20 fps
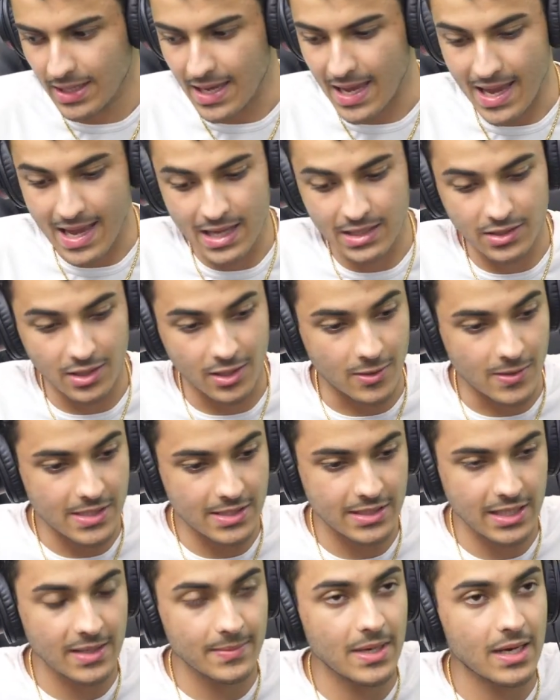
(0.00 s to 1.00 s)
And the great
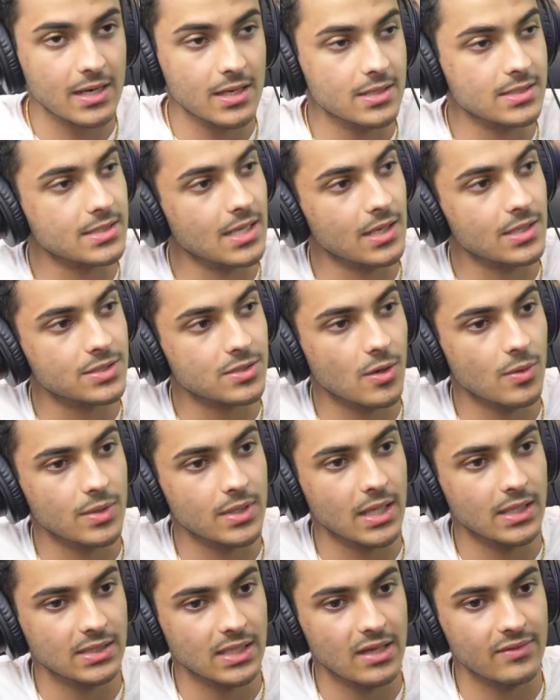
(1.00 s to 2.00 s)
thing about it is that it's only
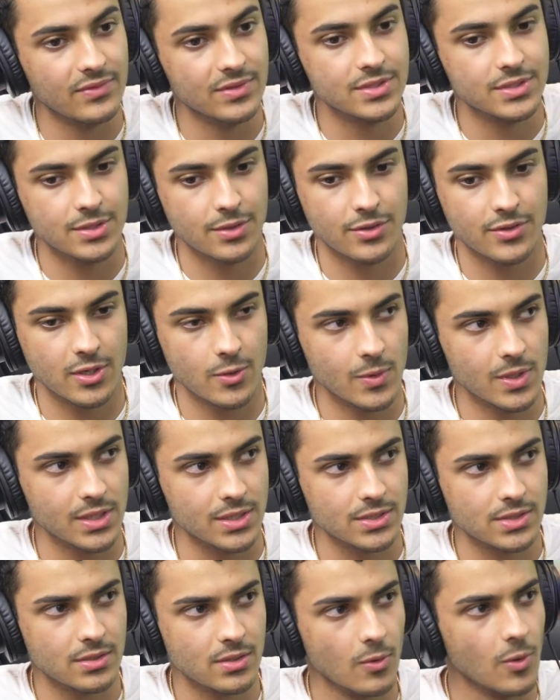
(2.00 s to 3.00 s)
11 to 3
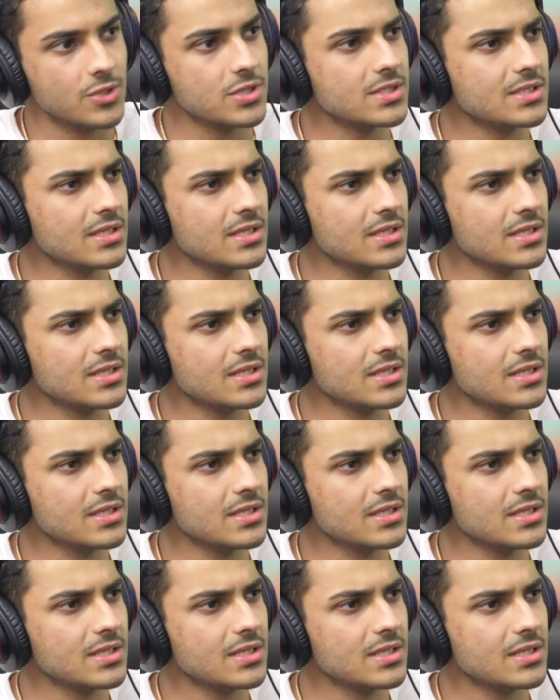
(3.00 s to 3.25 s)
weeks, which is